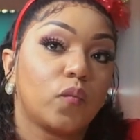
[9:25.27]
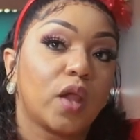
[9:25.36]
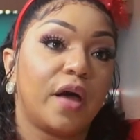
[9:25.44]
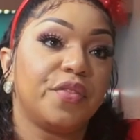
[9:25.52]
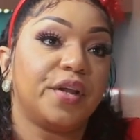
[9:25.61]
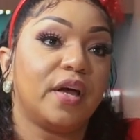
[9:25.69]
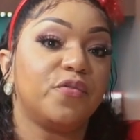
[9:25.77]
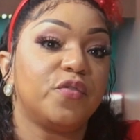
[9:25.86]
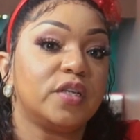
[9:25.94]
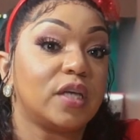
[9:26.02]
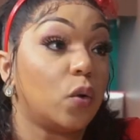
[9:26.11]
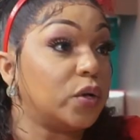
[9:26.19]
And then at
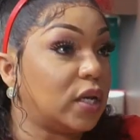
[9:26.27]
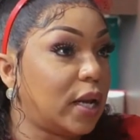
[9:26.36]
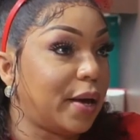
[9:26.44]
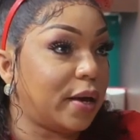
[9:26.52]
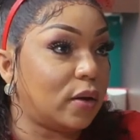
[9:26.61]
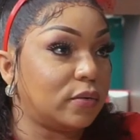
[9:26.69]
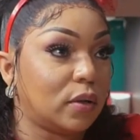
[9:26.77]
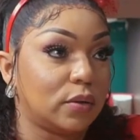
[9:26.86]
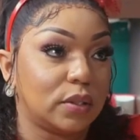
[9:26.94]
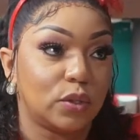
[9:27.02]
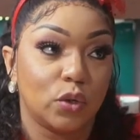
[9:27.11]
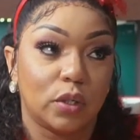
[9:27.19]
first I wouldn't lie, I was
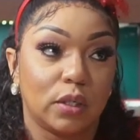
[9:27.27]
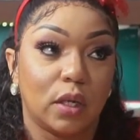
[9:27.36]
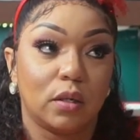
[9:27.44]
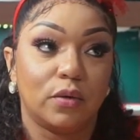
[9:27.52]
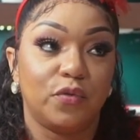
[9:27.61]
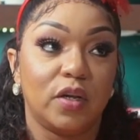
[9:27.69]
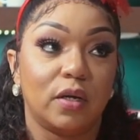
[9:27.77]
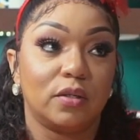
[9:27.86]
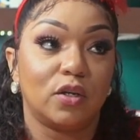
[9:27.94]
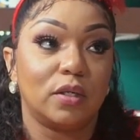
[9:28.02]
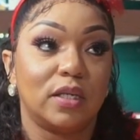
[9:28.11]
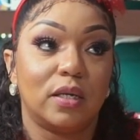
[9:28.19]
certain I was feeling
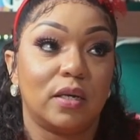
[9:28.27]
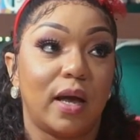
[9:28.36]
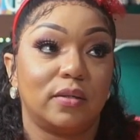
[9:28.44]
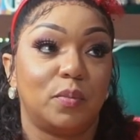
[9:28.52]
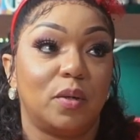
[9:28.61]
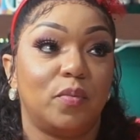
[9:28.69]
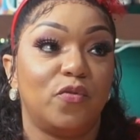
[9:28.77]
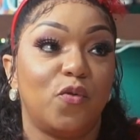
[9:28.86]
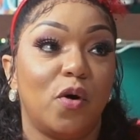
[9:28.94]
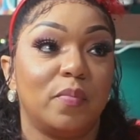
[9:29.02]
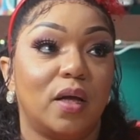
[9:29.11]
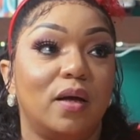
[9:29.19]
because they didn't ask me to
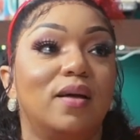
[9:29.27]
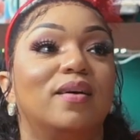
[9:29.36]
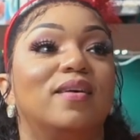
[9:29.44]
perform now.